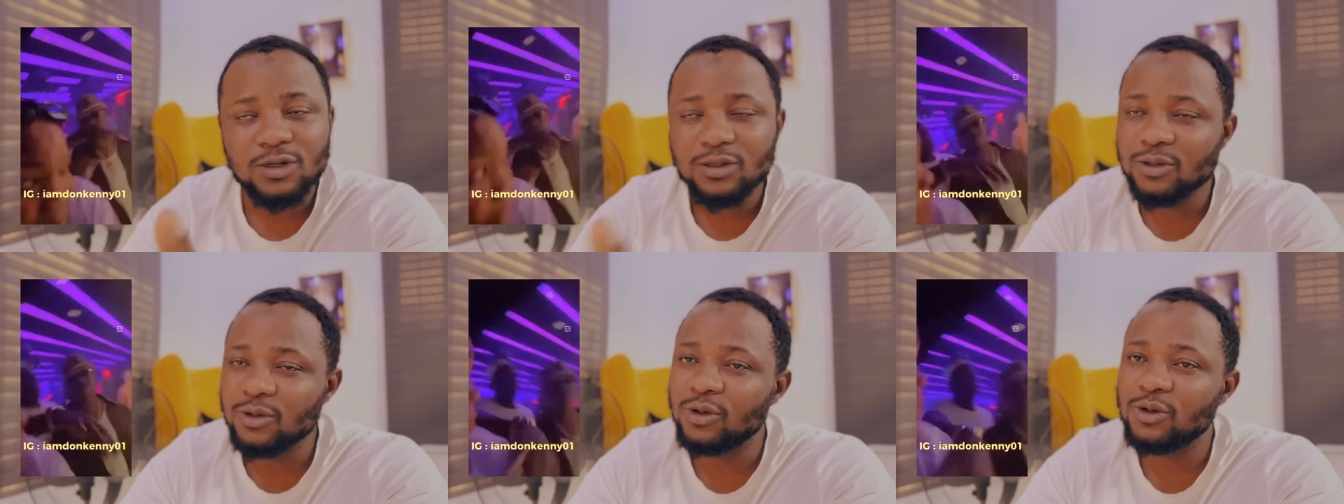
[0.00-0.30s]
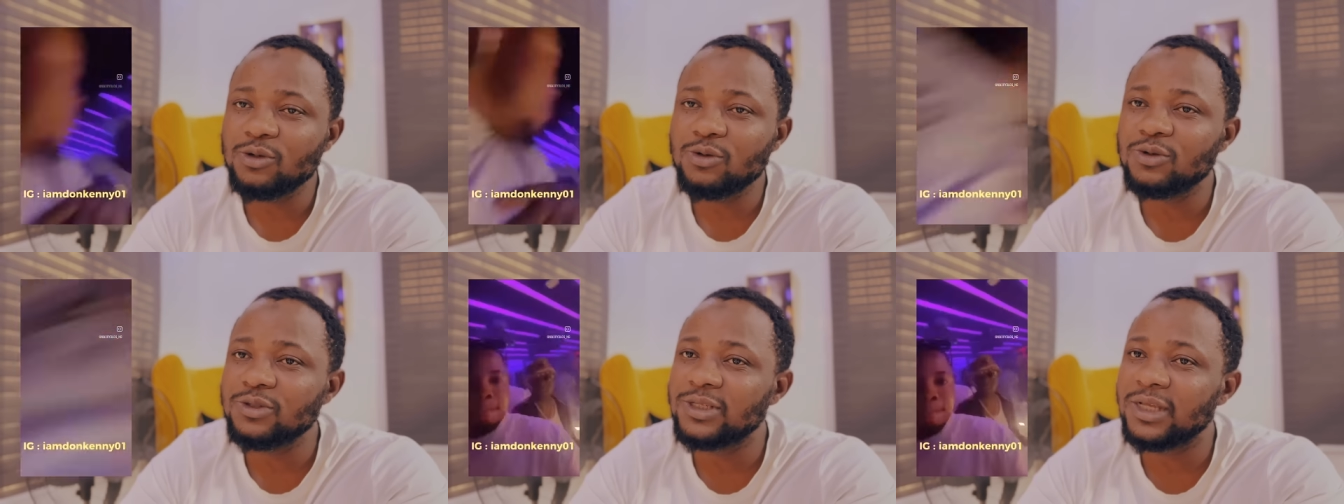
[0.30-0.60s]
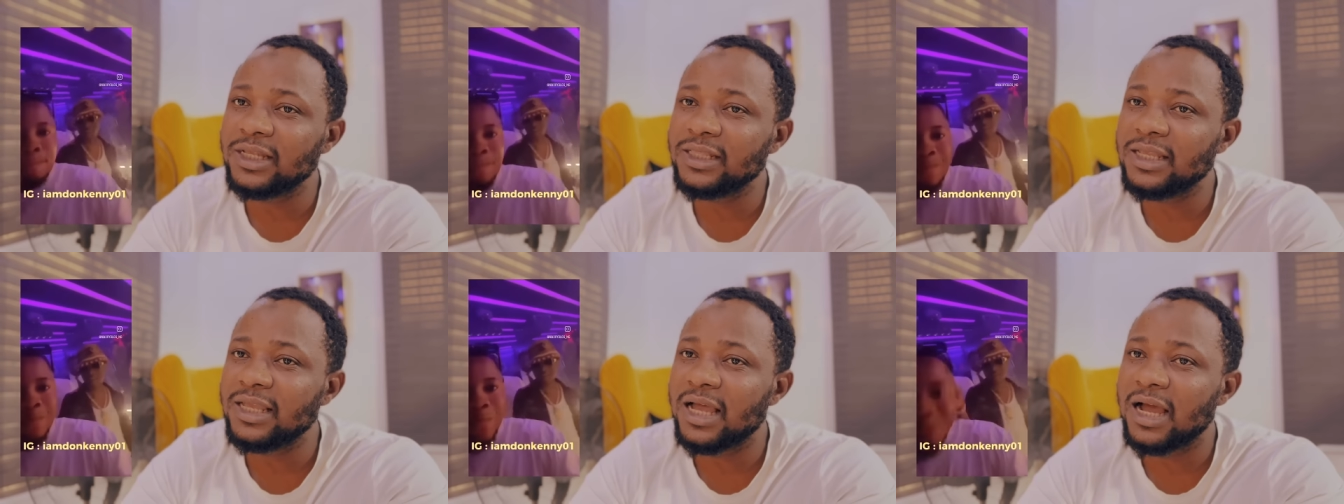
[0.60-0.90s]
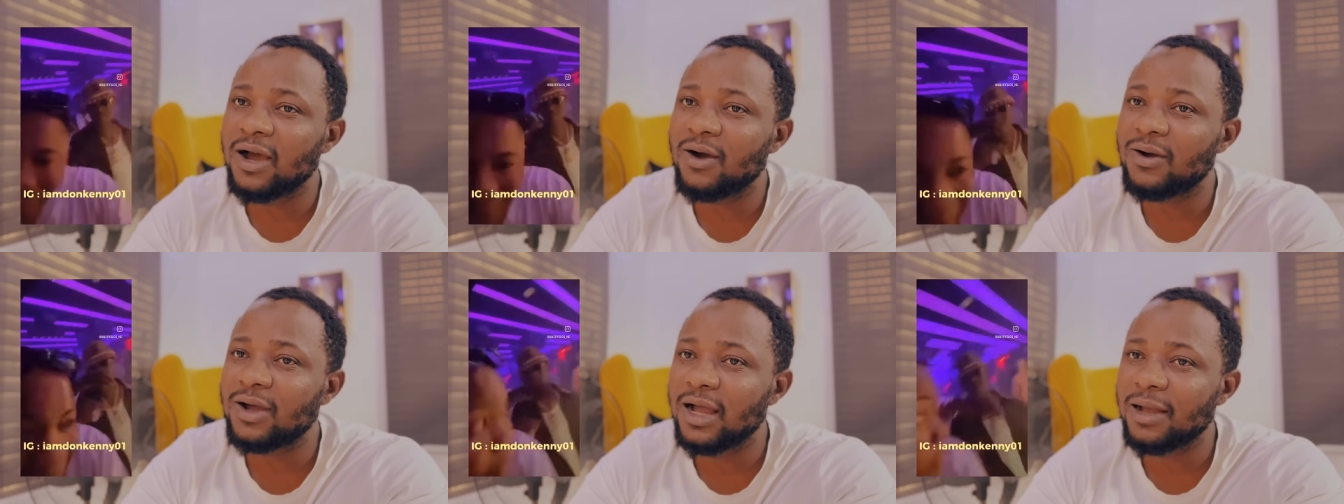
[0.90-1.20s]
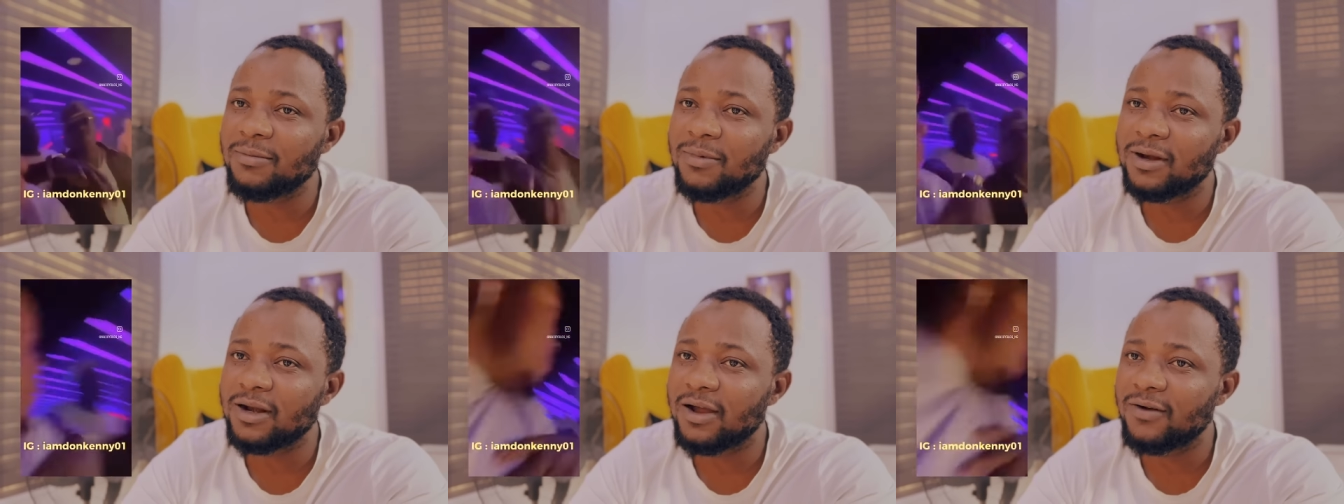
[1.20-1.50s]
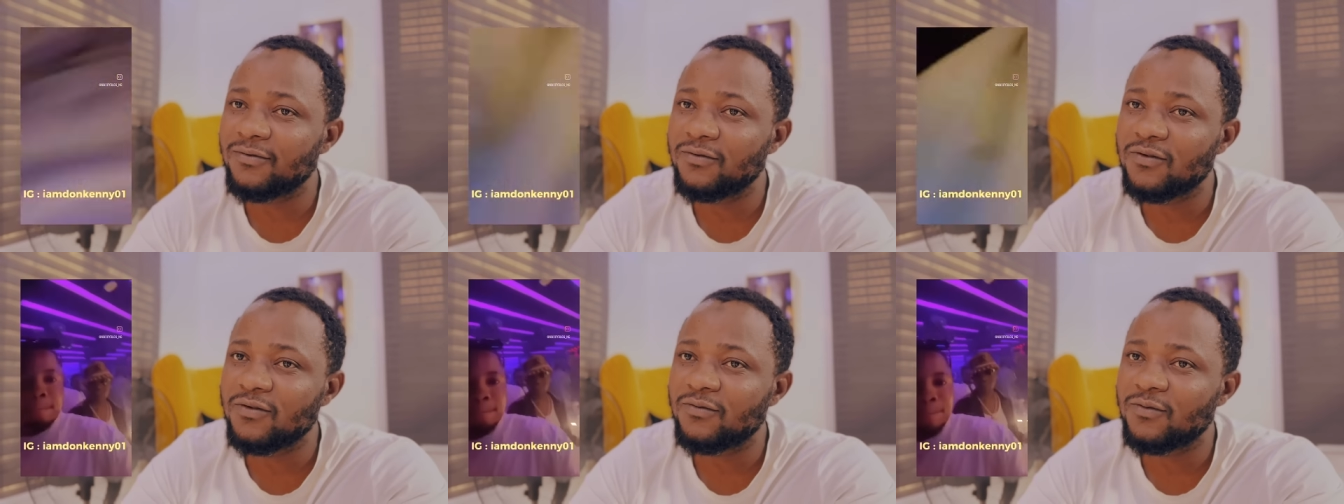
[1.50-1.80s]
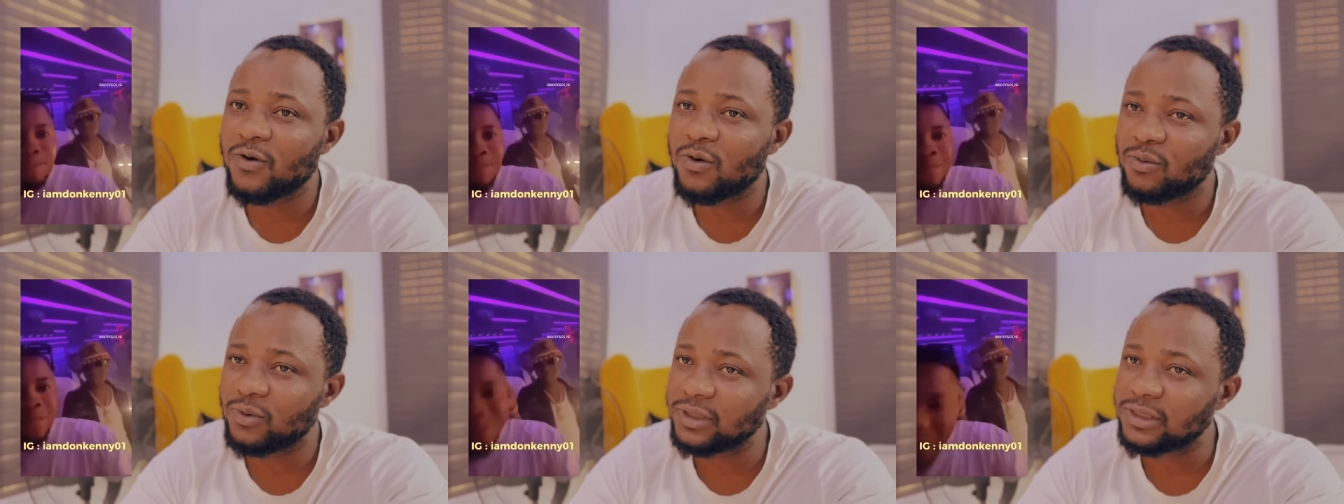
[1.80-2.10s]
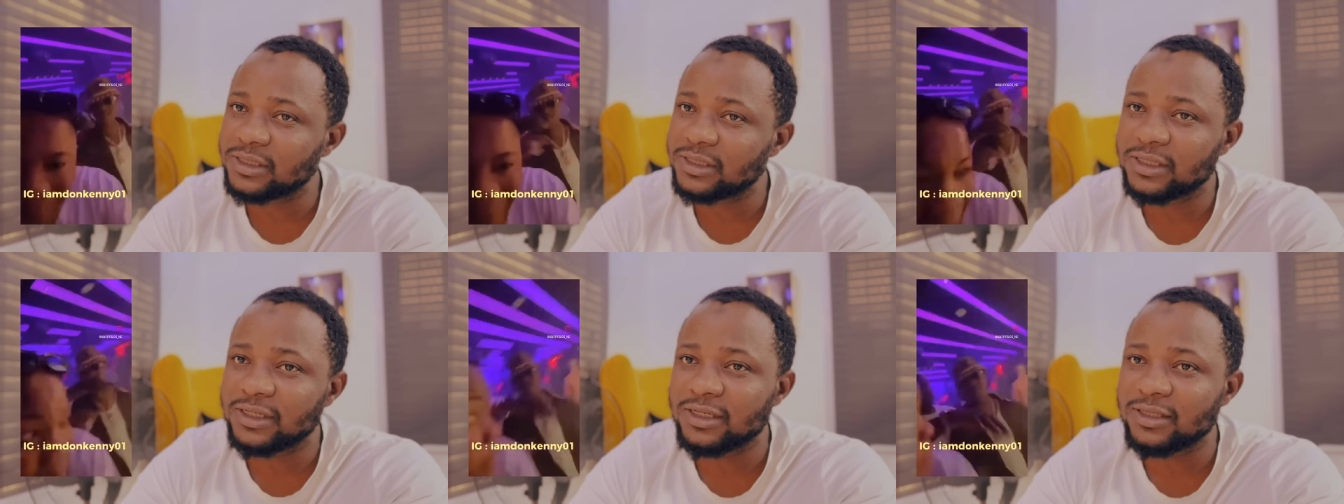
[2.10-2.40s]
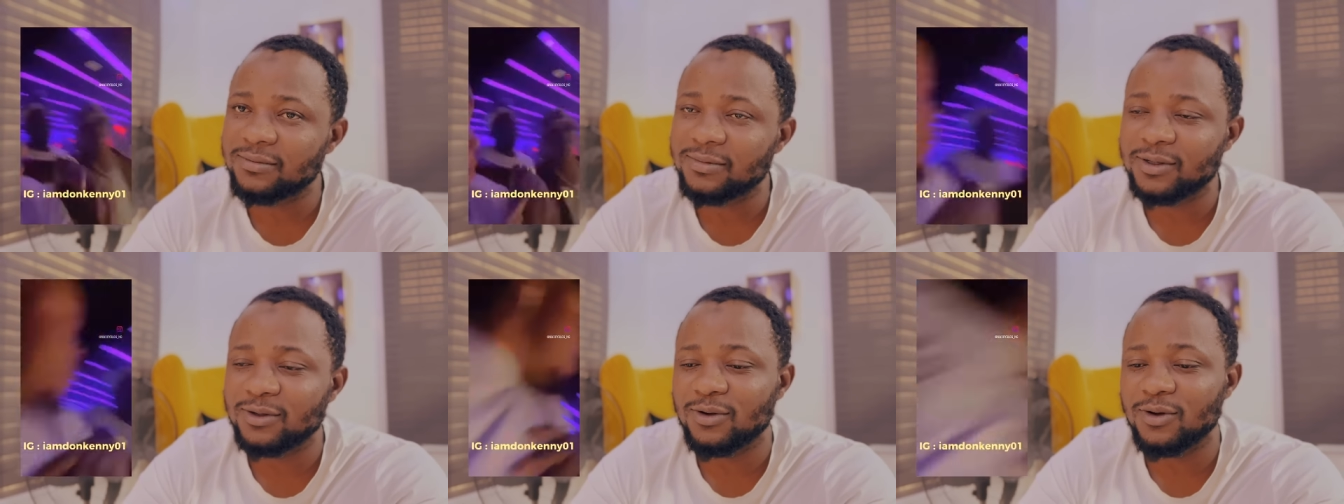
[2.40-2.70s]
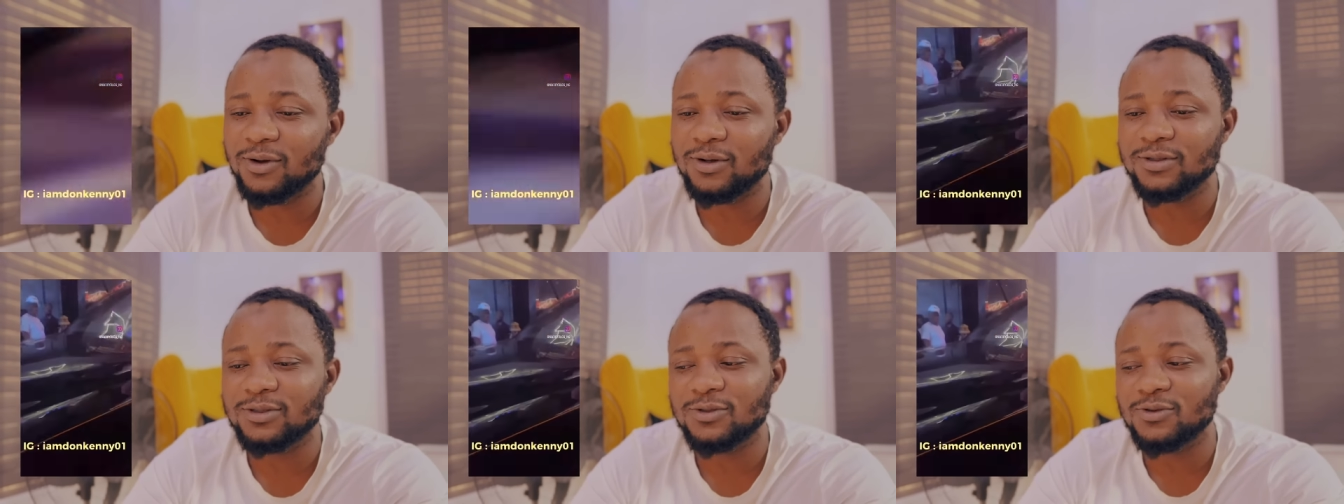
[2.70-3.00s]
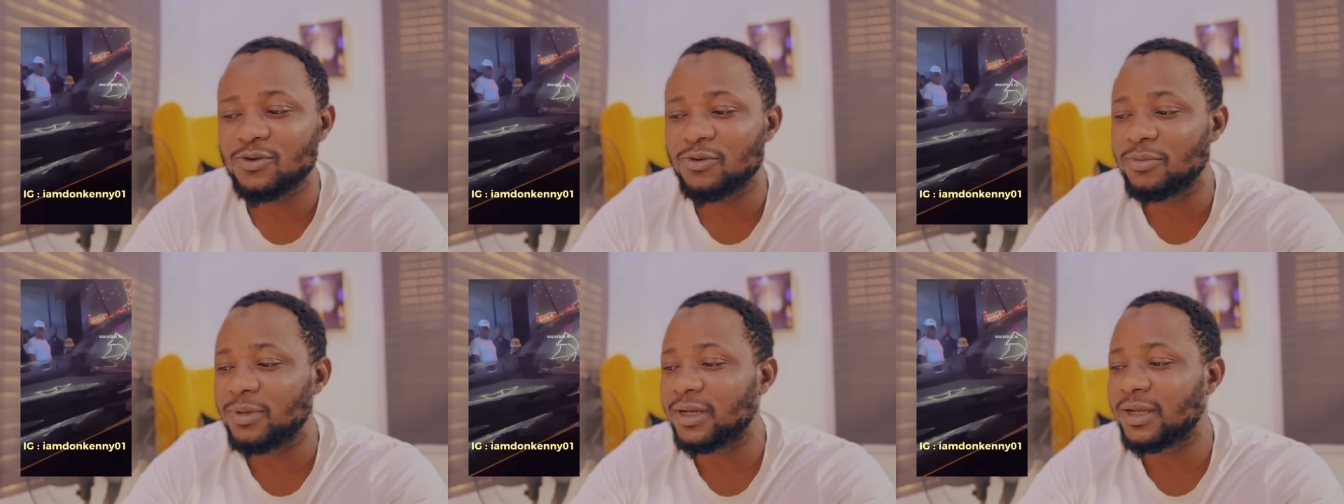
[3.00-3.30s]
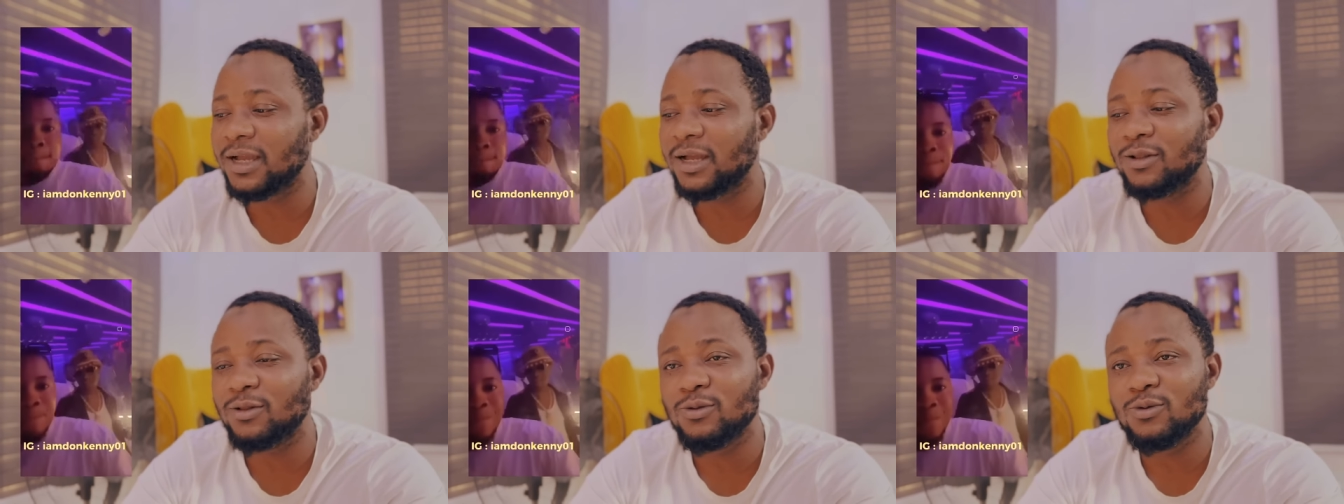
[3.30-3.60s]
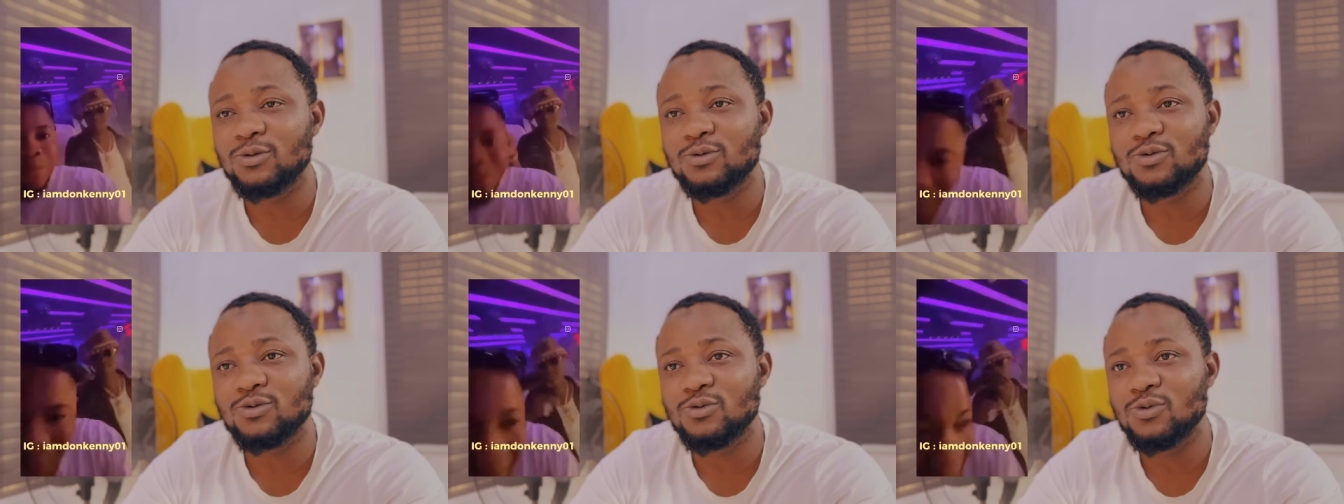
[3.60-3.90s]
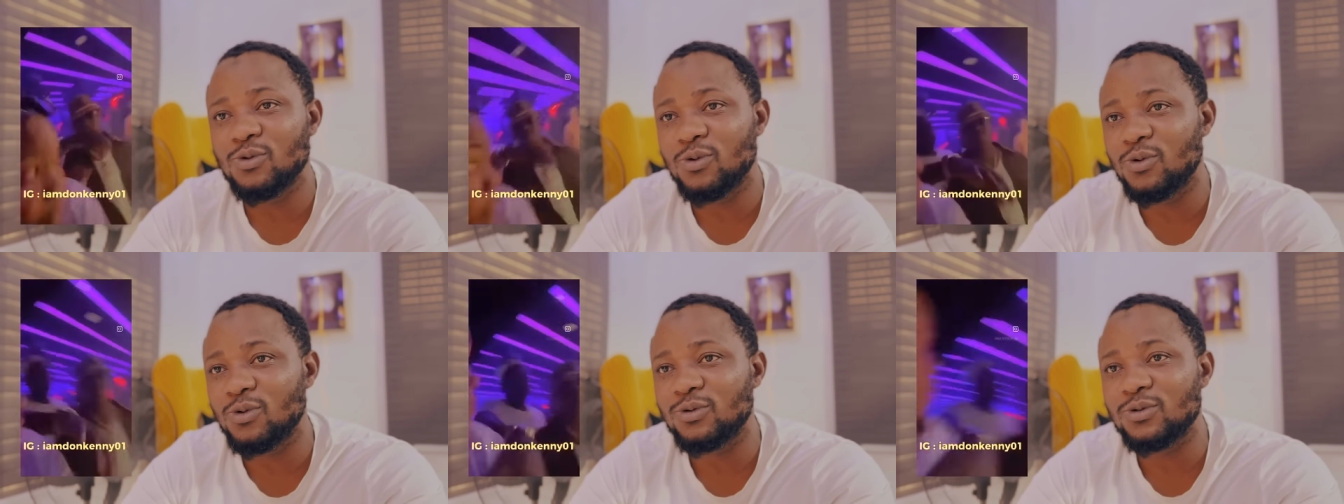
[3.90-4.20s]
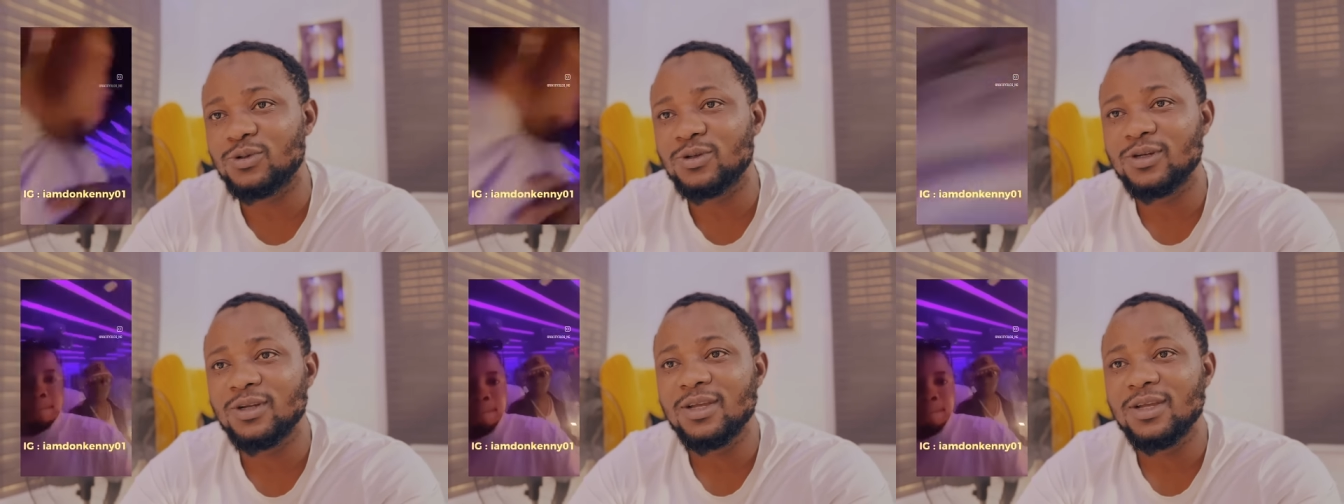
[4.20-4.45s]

No use anyhow camera phone for Wizkid because you make her look too old.